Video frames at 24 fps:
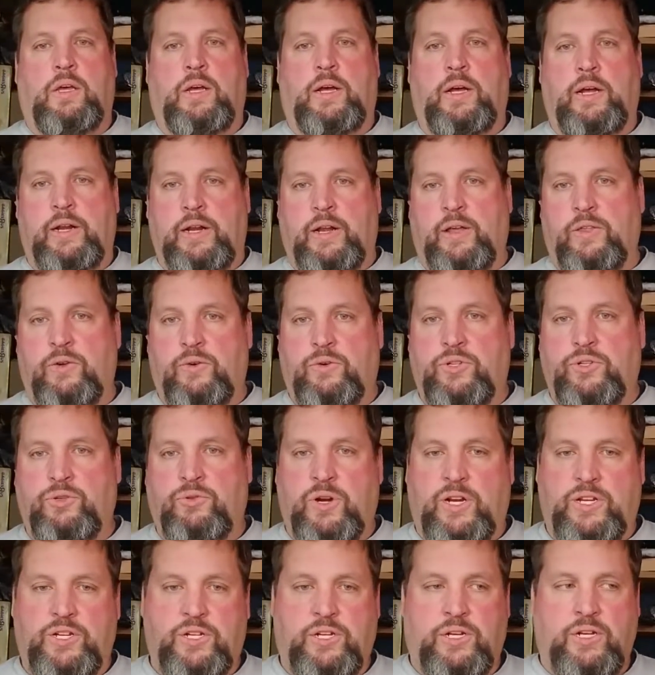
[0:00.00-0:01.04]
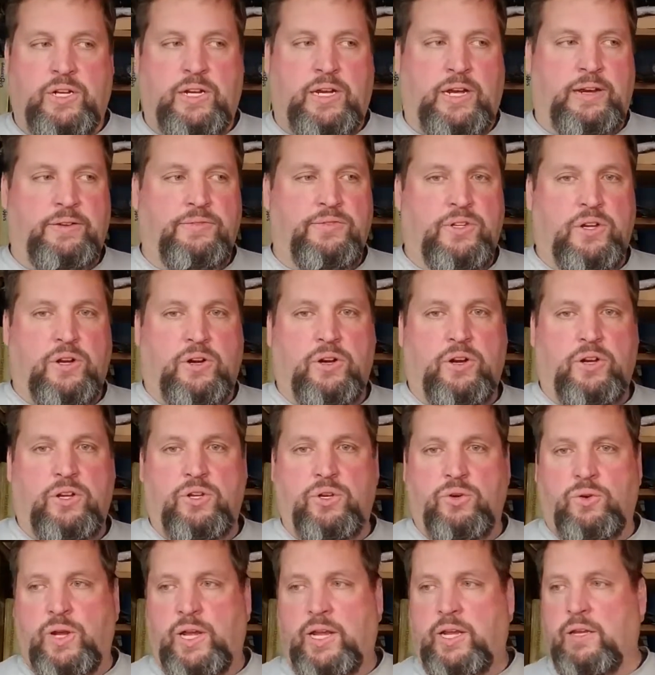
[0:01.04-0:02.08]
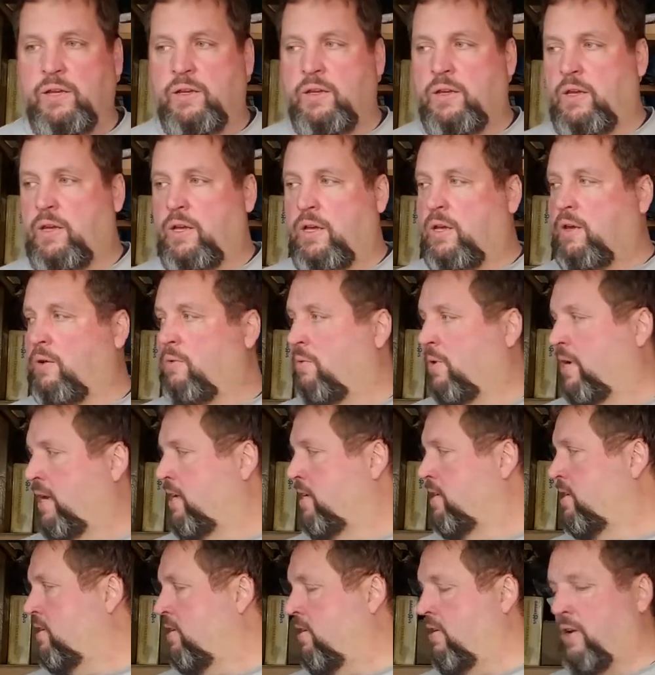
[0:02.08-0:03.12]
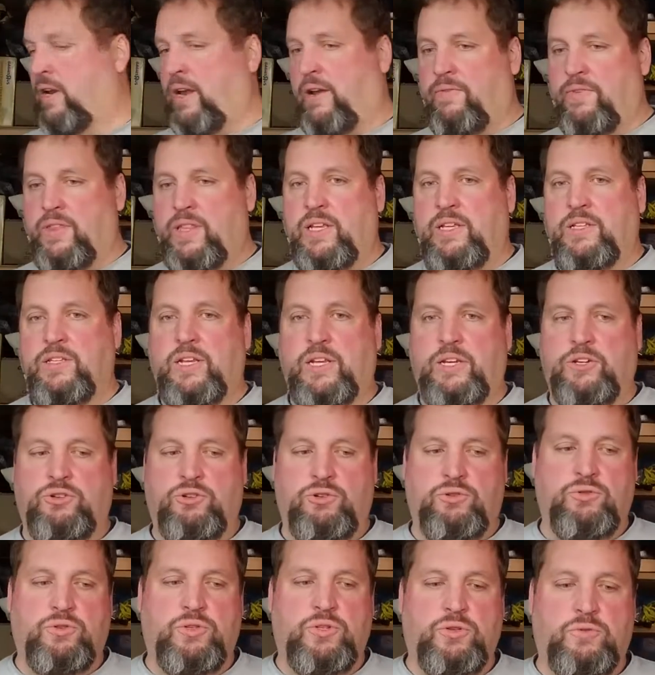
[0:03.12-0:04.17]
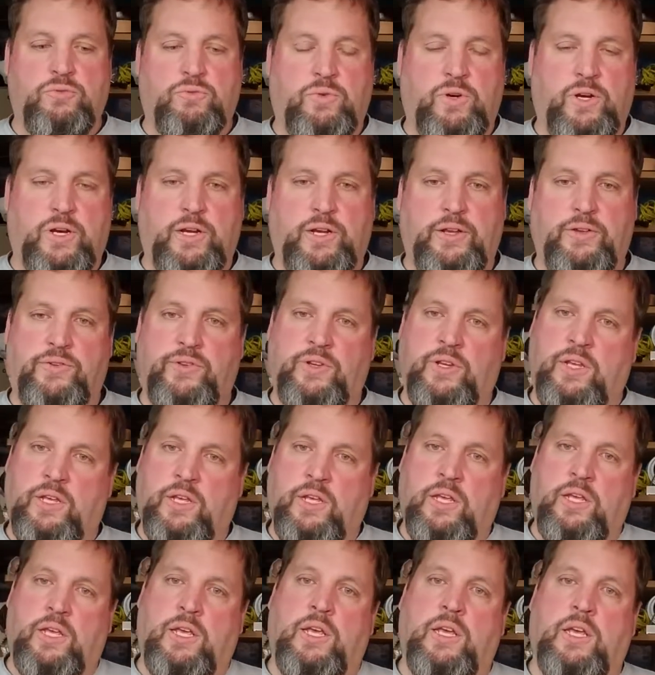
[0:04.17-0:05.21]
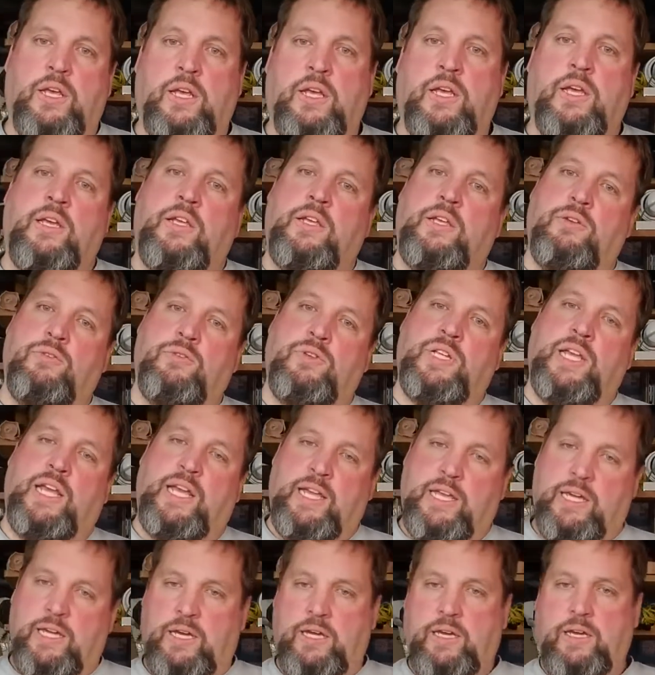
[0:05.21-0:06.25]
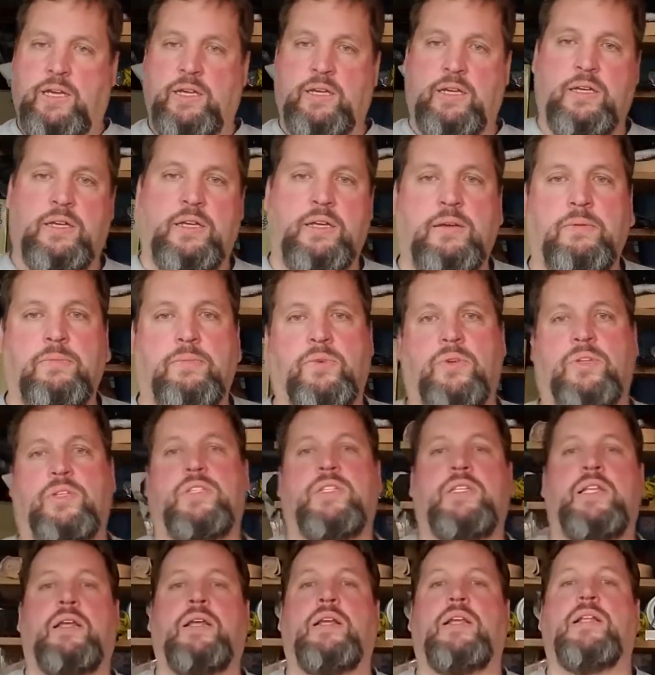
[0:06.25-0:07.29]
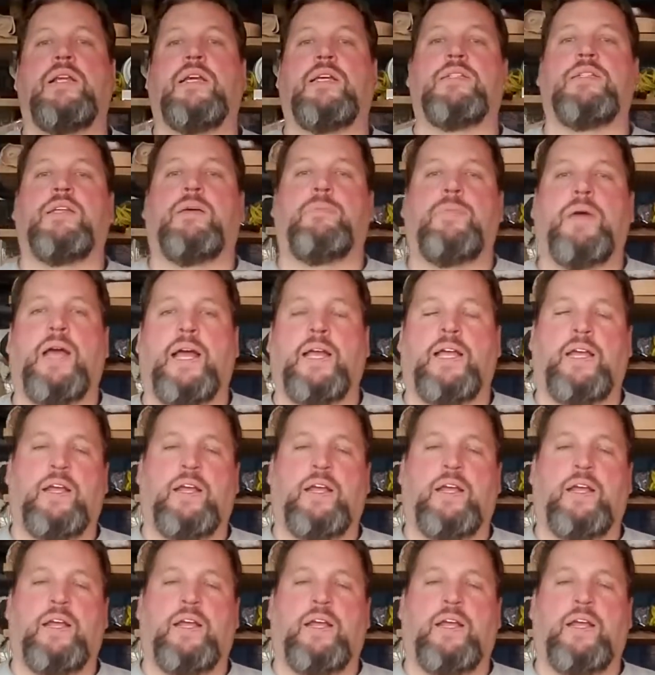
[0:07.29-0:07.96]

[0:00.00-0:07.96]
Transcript: Another stretch I started doing when I started having these issues was you take, take a step back